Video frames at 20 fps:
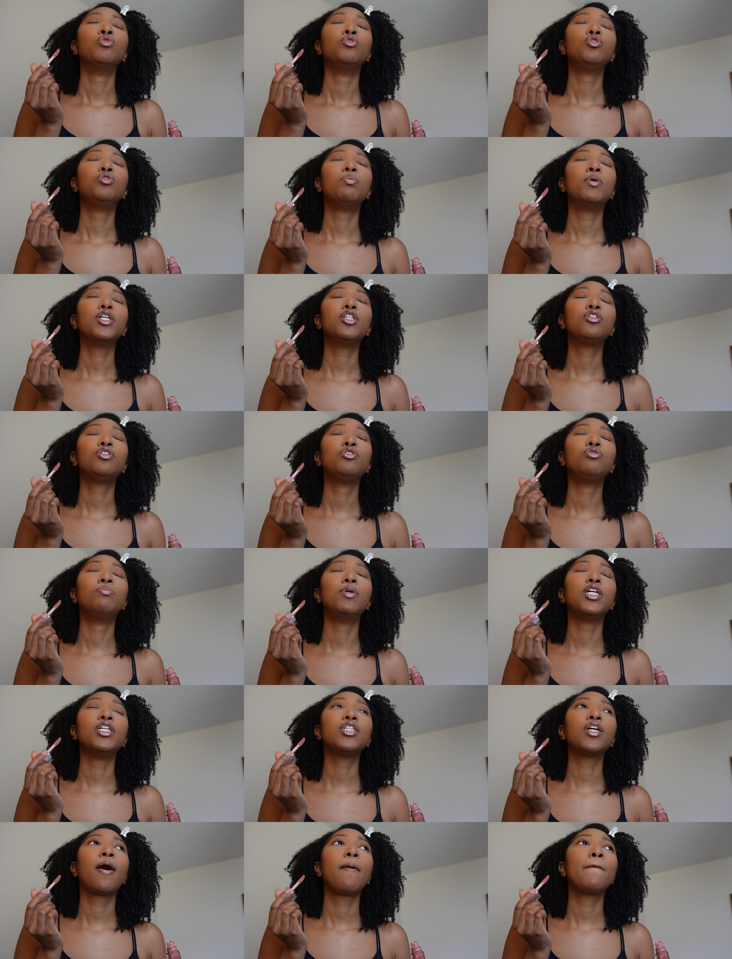Too much, too
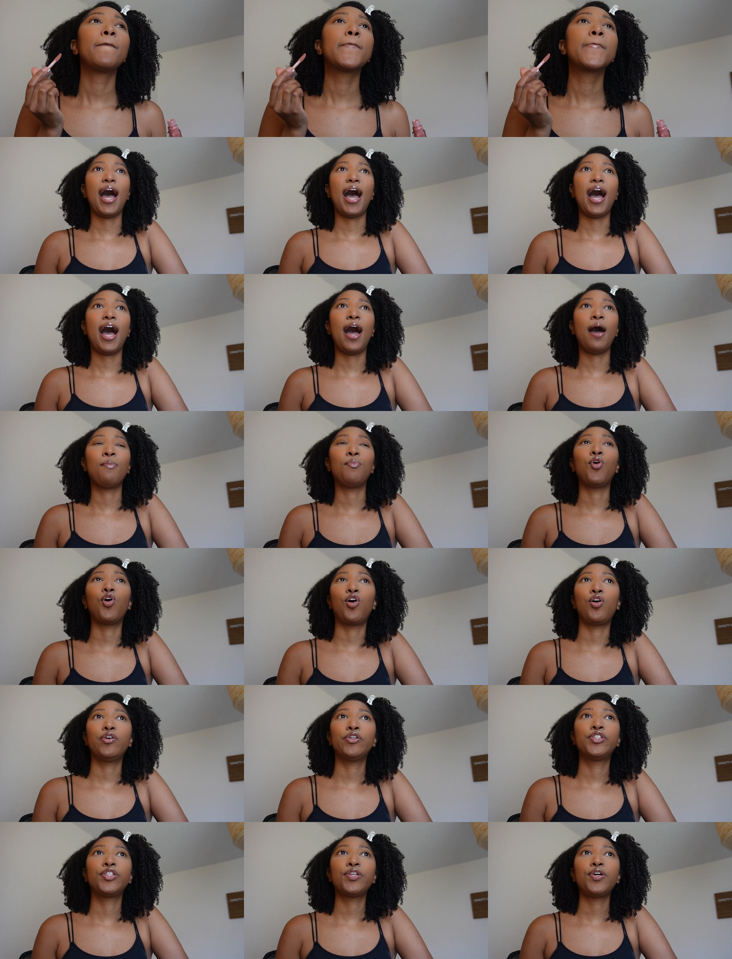much. I'm
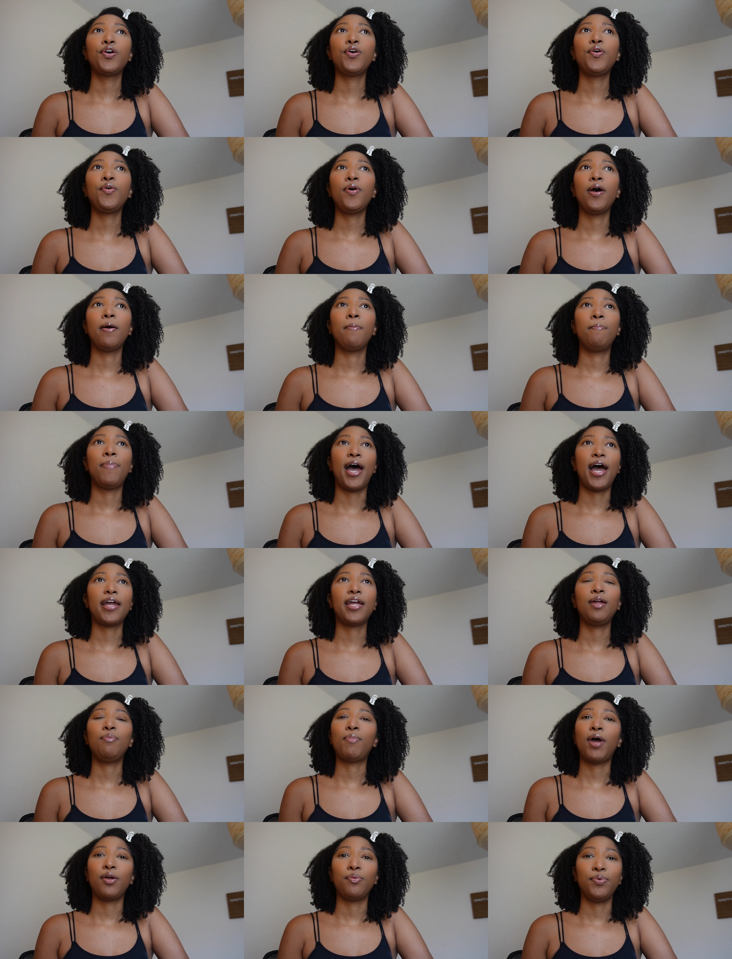also back
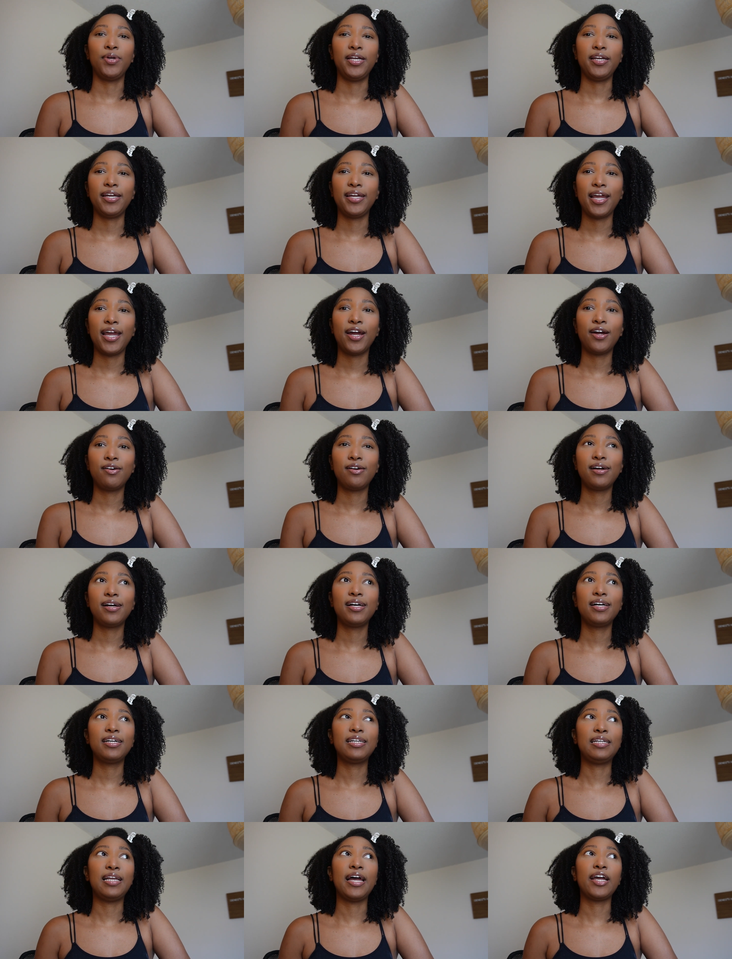in my reading
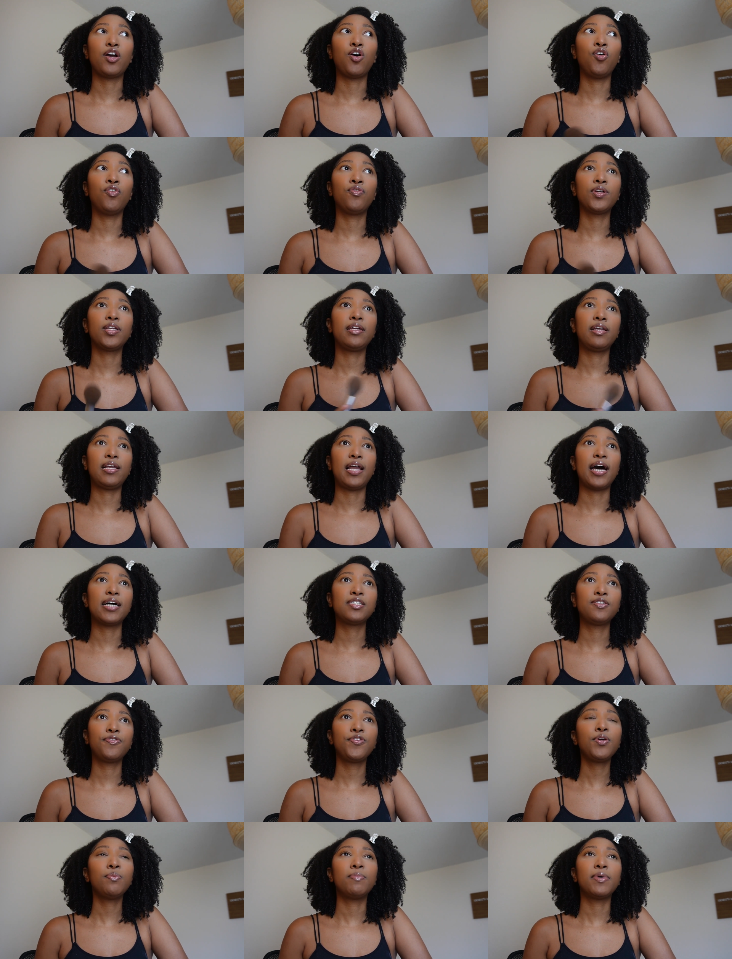era. Like over the
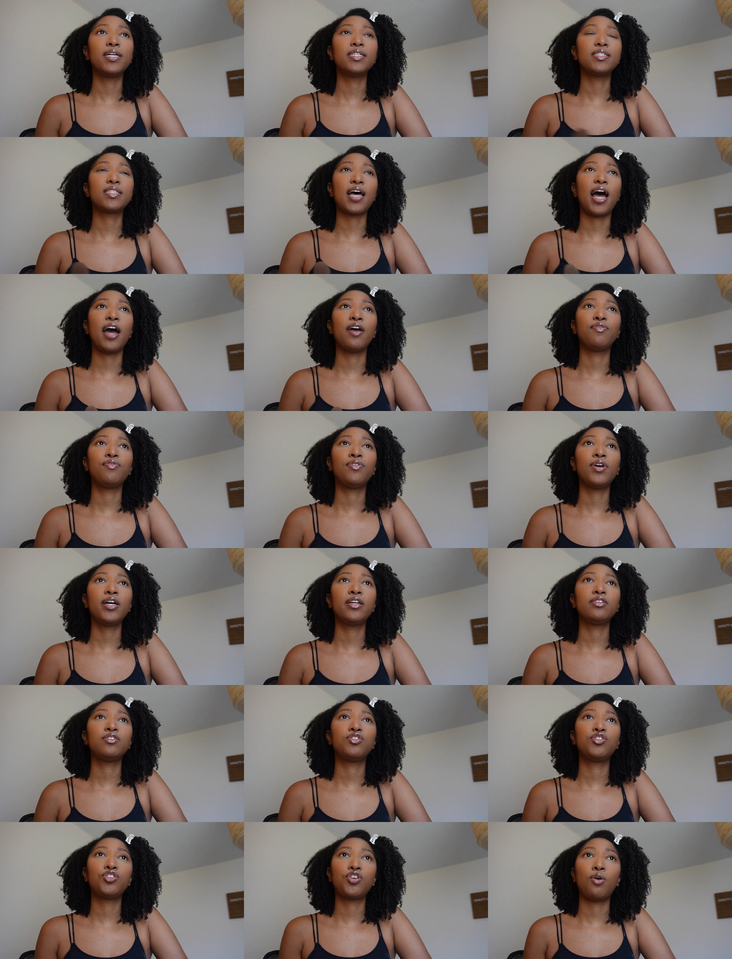last few months, I've
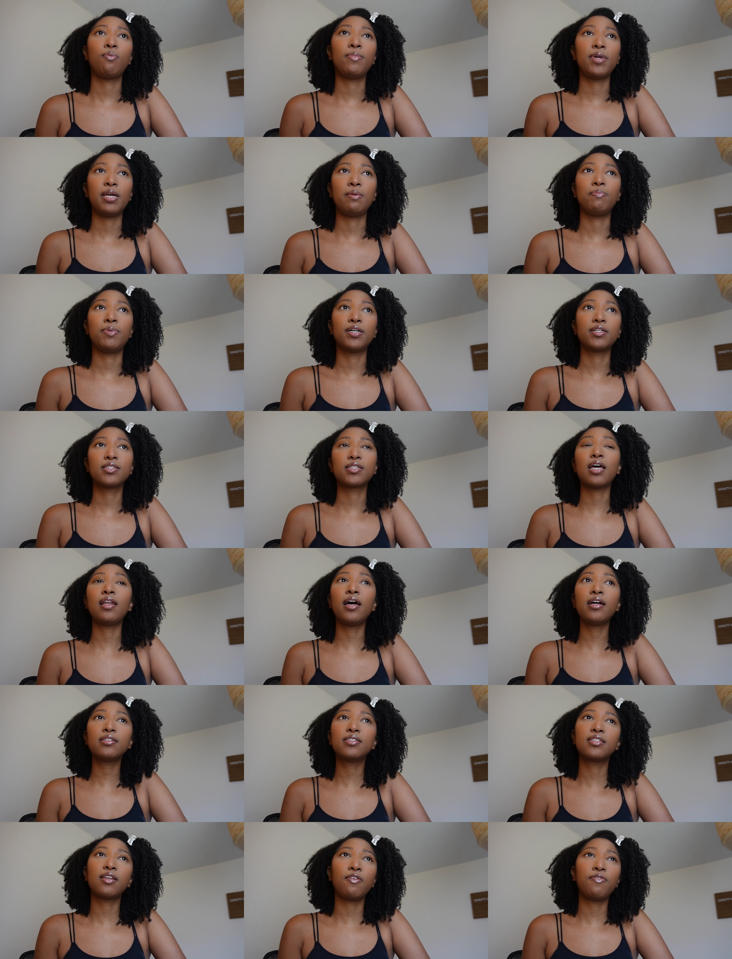read so many books. A
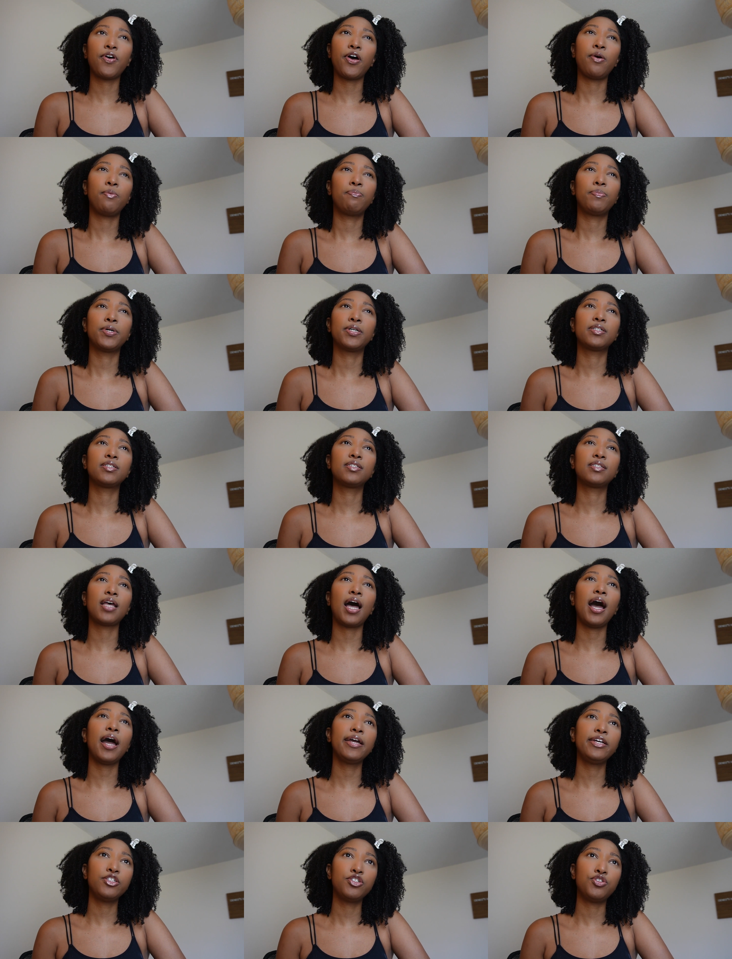lot of self-help books.
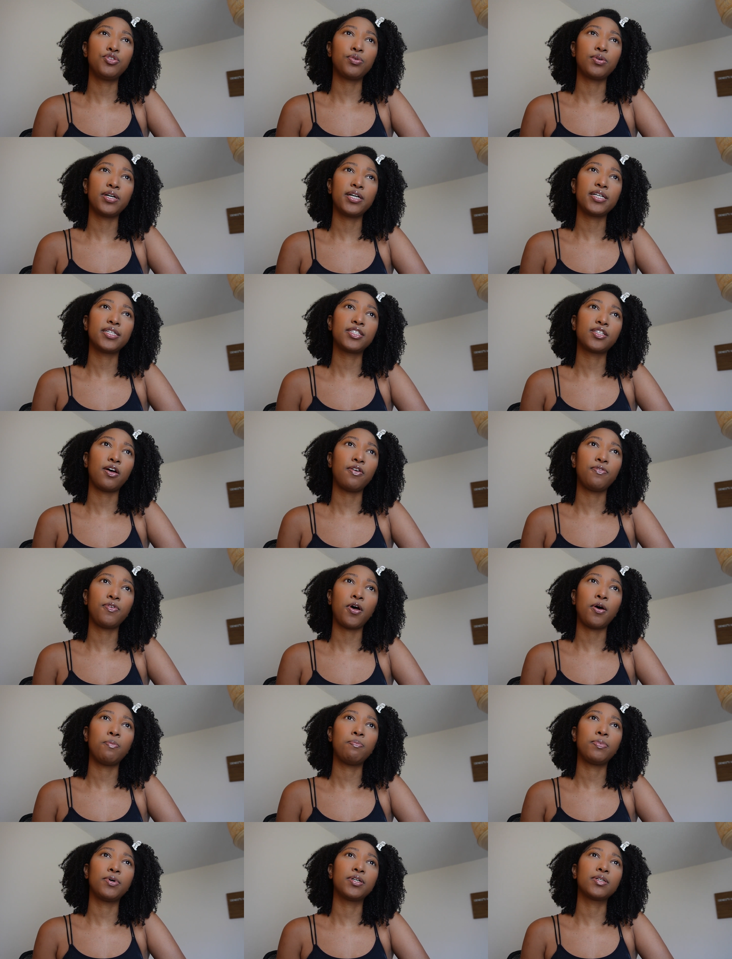I enjoy
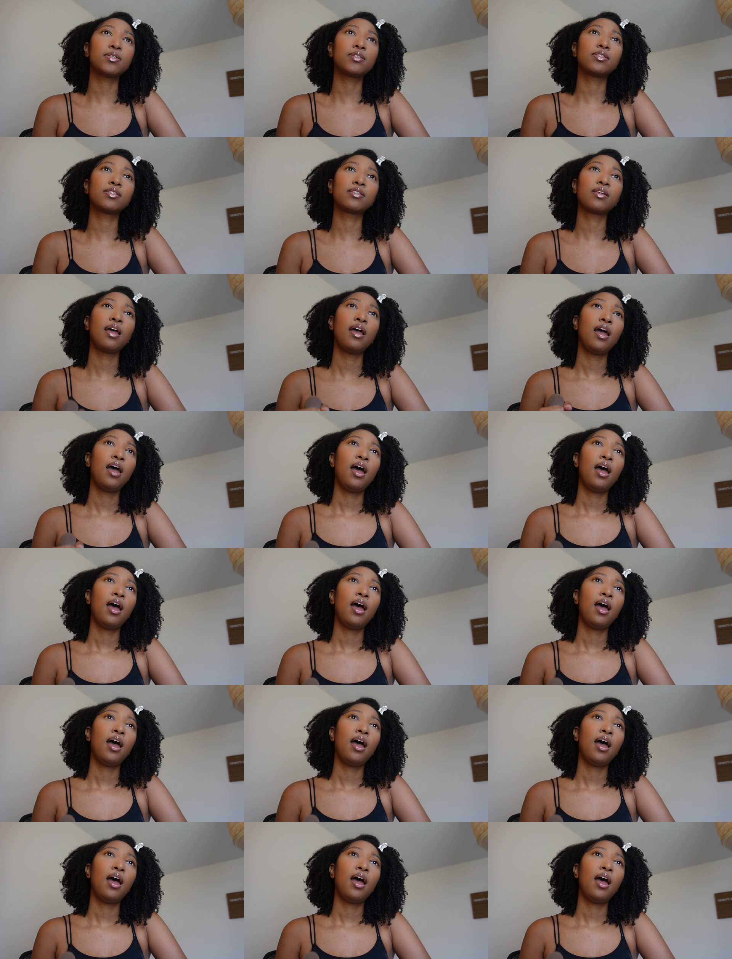self-help books.